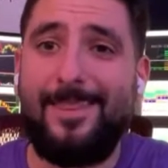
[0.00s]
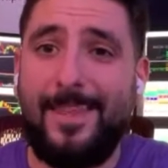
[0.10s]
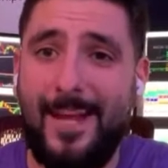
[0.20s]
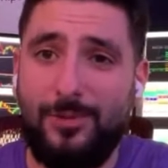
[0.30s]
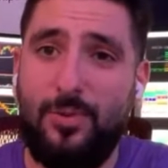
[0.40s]

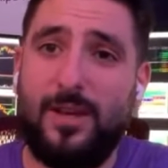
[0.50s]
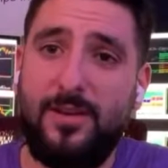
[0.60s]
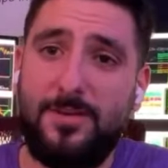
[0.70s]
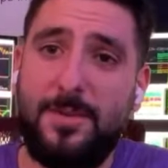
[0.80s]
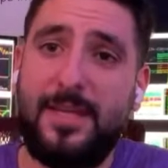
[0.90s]
And that's what
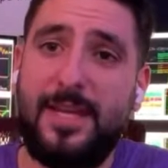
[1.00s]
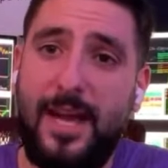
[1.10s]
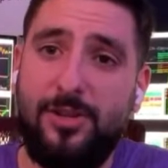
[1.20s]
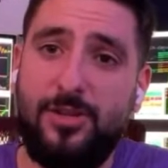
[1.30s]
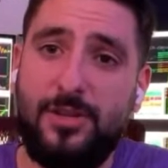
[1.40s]
gives me the
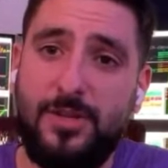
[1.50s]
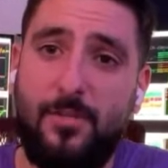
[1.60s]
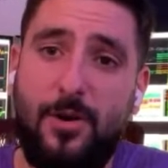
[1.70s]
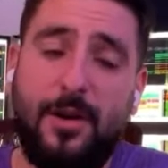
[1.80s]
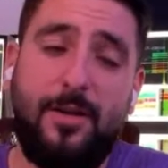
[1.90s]
edge in this
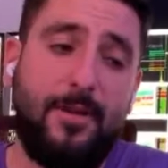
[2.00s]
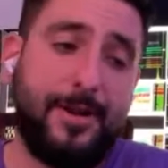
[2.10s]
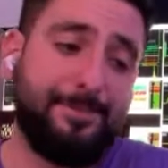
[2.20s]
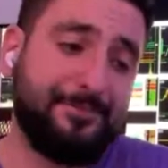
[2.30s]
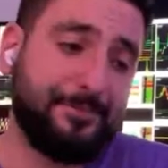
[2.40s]
market,
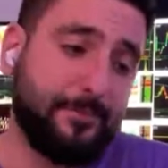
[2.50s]
right?